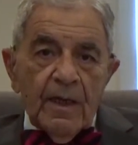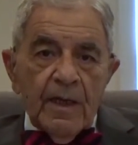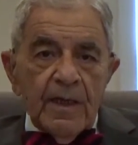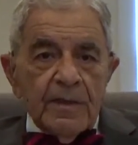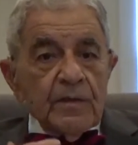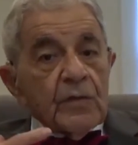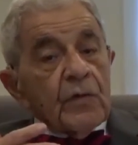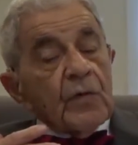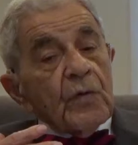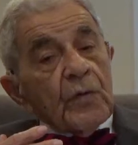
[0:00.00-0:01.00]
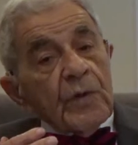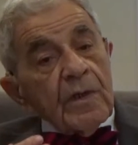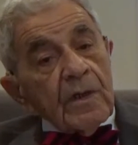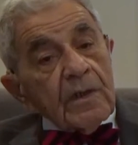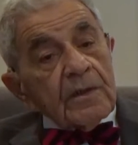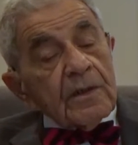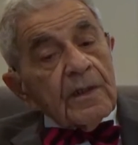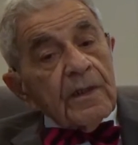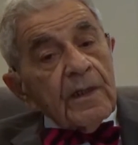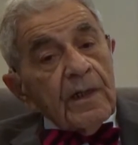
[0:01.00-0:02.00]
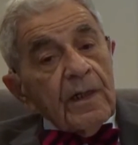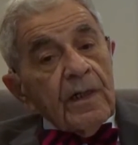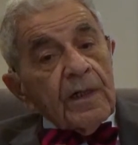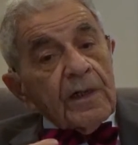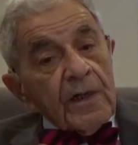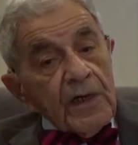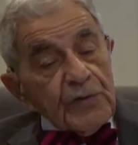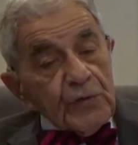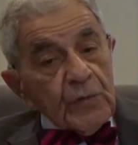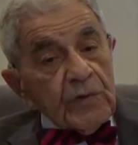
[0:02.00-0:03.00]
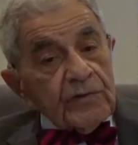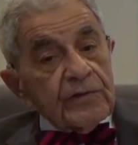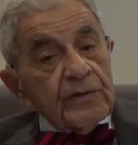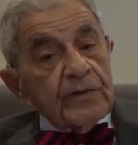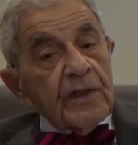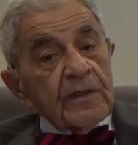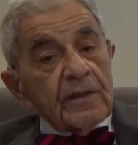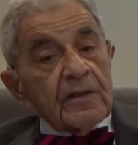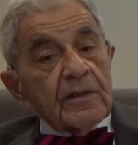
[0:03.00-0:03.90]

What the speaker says: and we had graduates that